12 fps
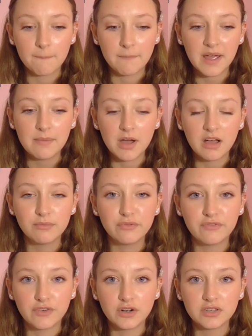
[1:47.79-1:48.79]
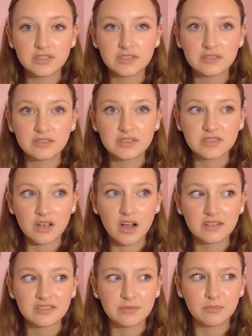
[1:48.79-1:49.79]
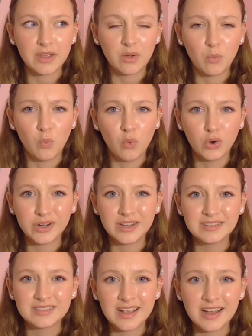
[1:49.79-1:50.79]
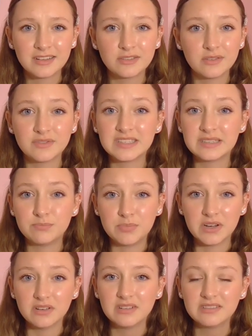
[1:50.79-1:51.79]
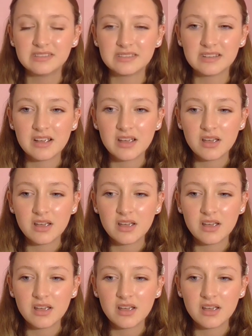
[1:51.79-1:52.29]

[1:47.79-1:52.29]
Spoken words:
my mom first saw some warning signs of spirits